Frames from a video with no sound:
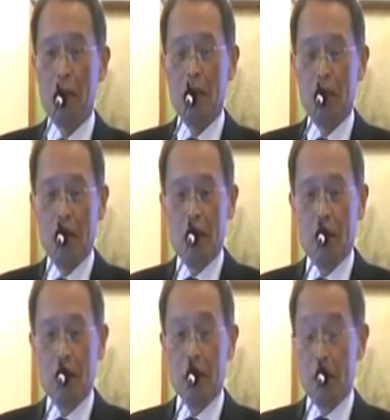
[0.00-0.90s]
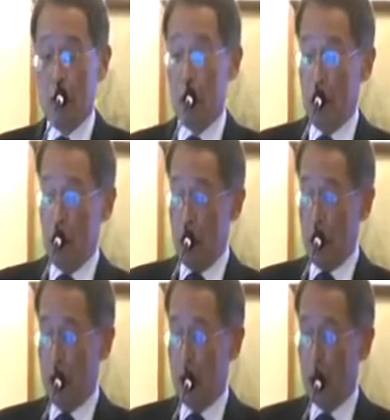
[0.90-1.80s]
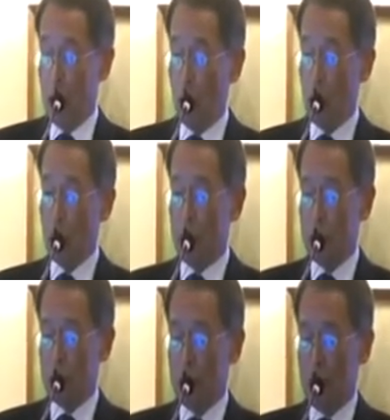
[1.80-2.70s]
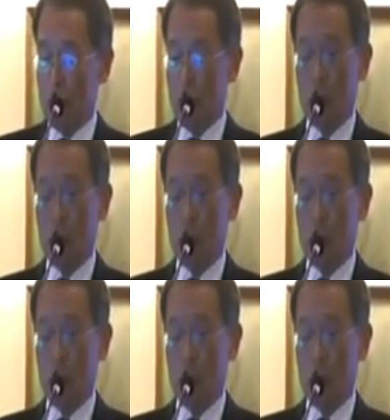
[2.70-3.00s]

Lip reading: And I will tell you a bit